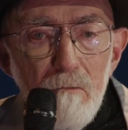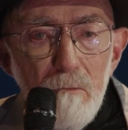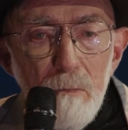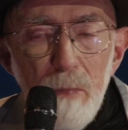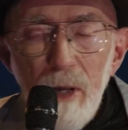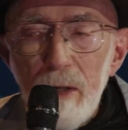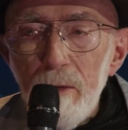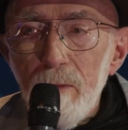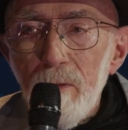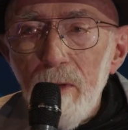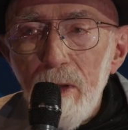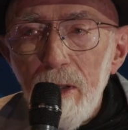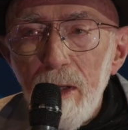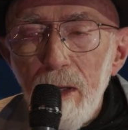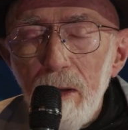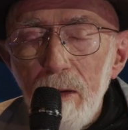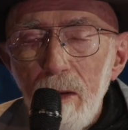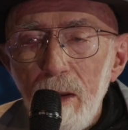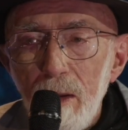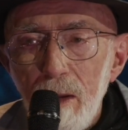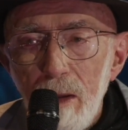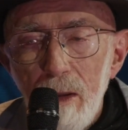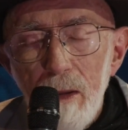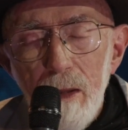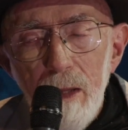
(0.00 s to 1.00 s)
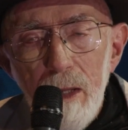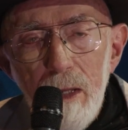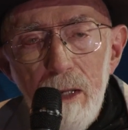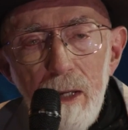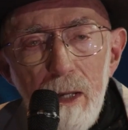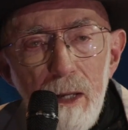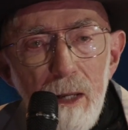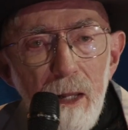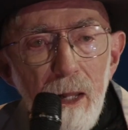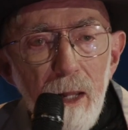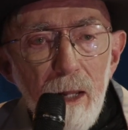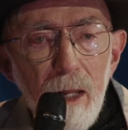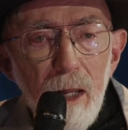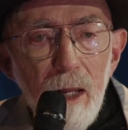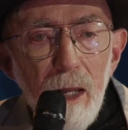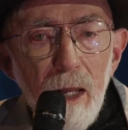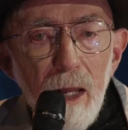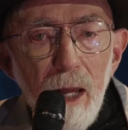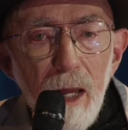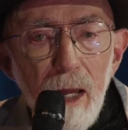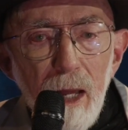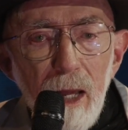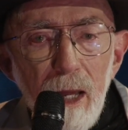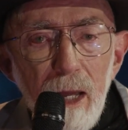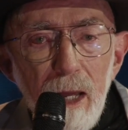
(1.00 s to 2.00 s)
But
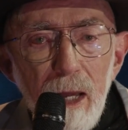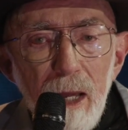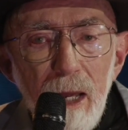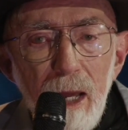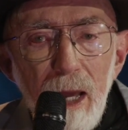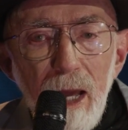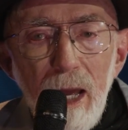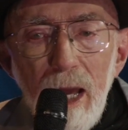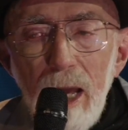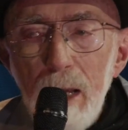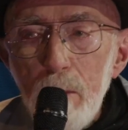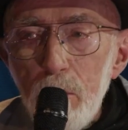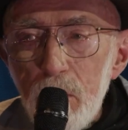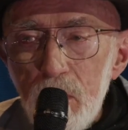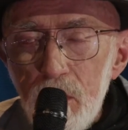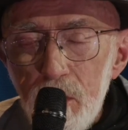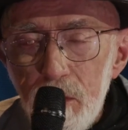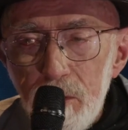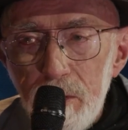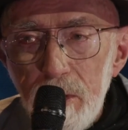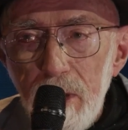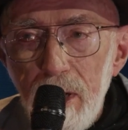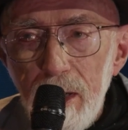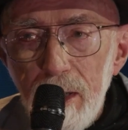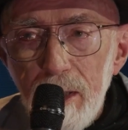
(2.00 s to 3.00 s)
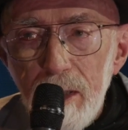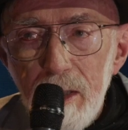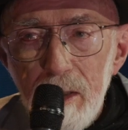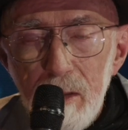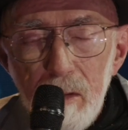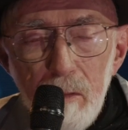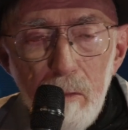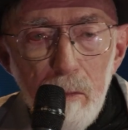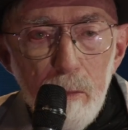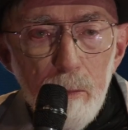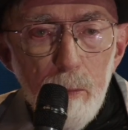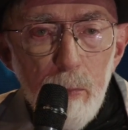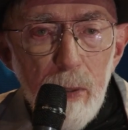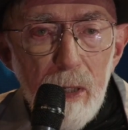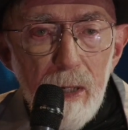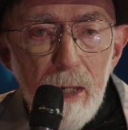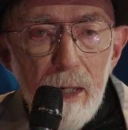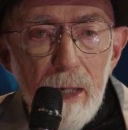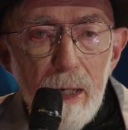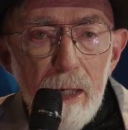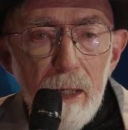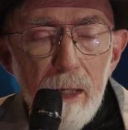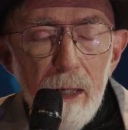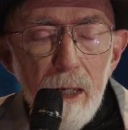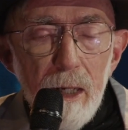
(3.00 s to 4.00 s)
I'm struck
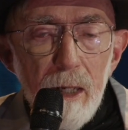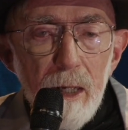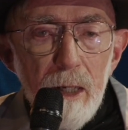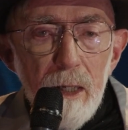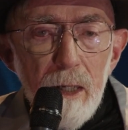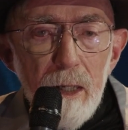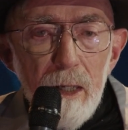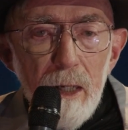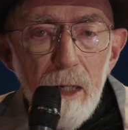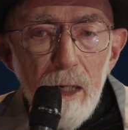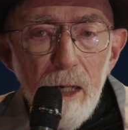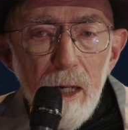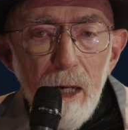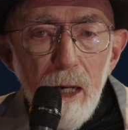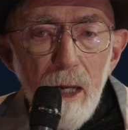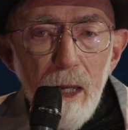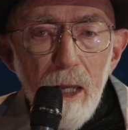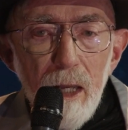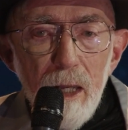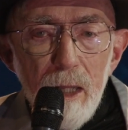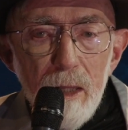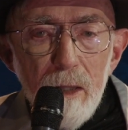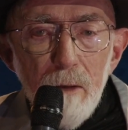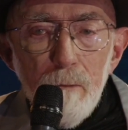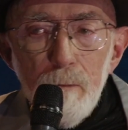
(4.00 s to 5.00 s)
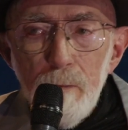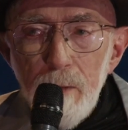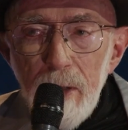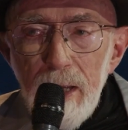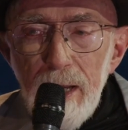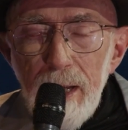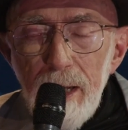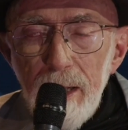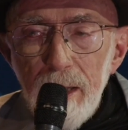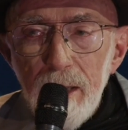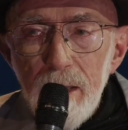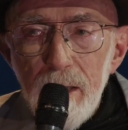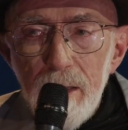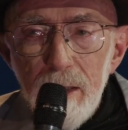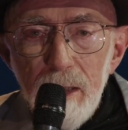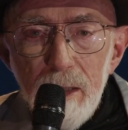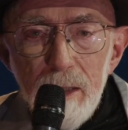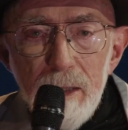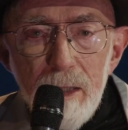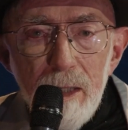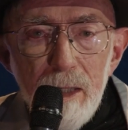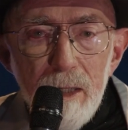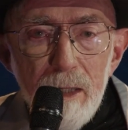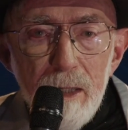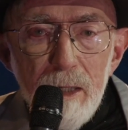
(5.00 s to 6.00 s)
by the fact
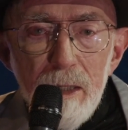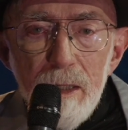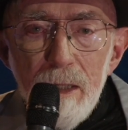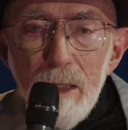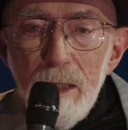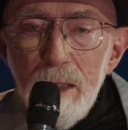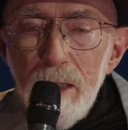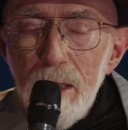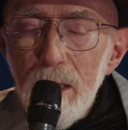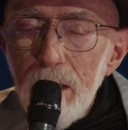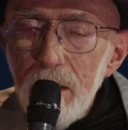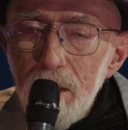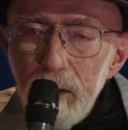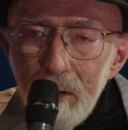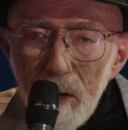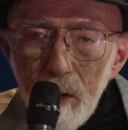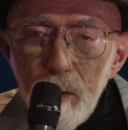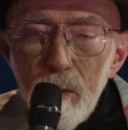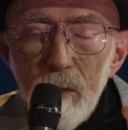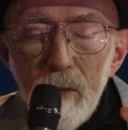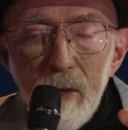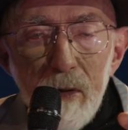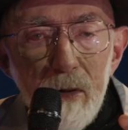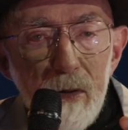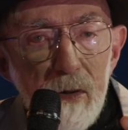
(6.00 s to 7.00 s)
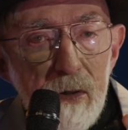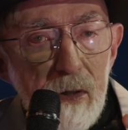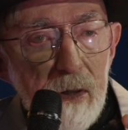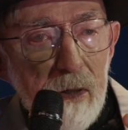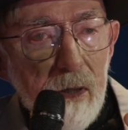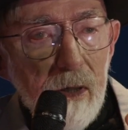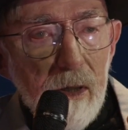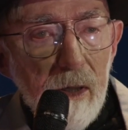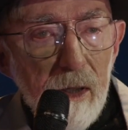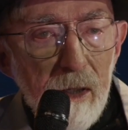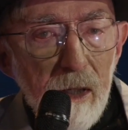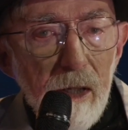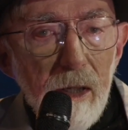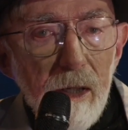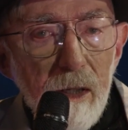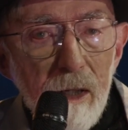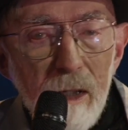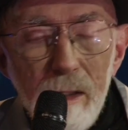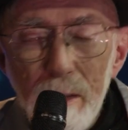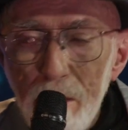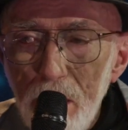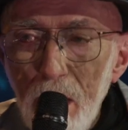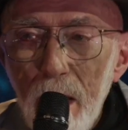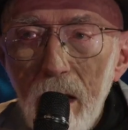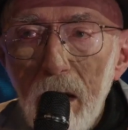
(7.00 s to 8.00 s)
that Newton's
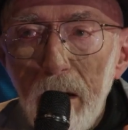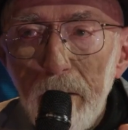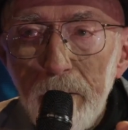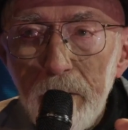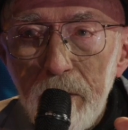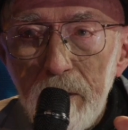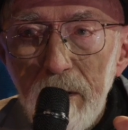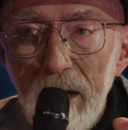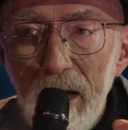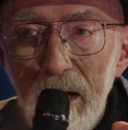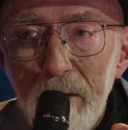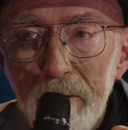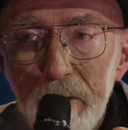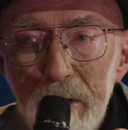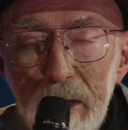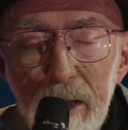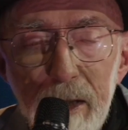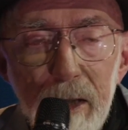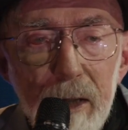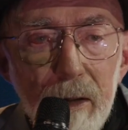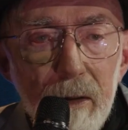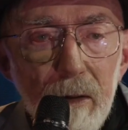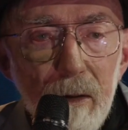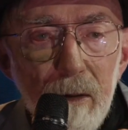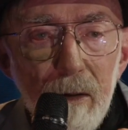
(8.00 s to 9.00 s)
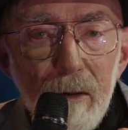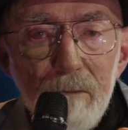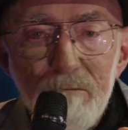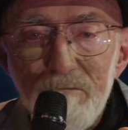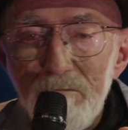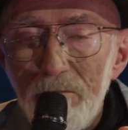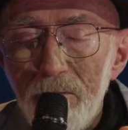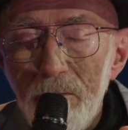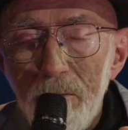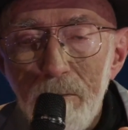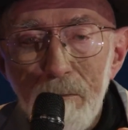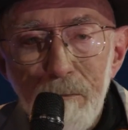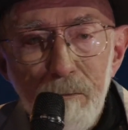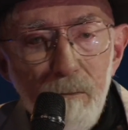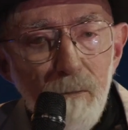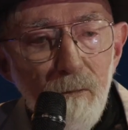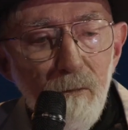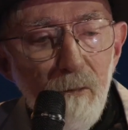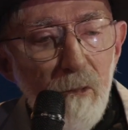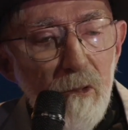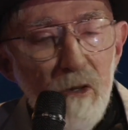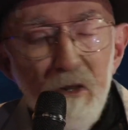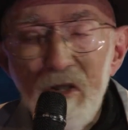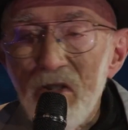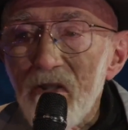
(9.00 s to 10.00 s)
law of gravity
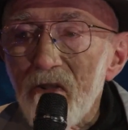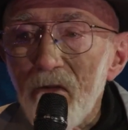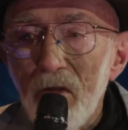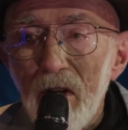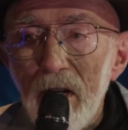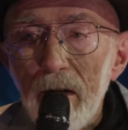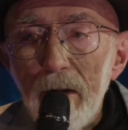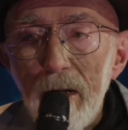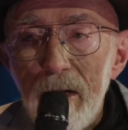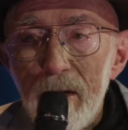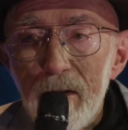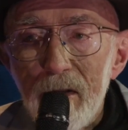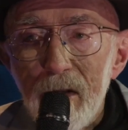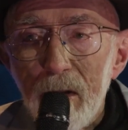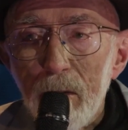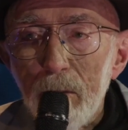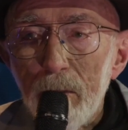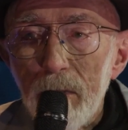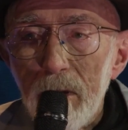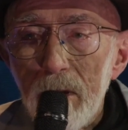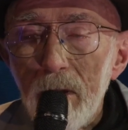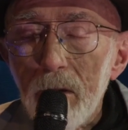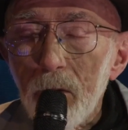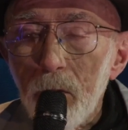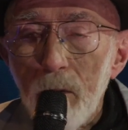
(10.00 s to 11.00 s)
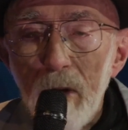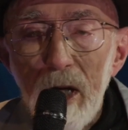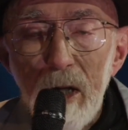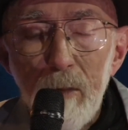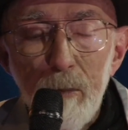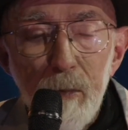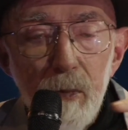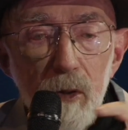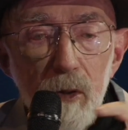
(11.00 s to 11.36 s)
was very simple and quite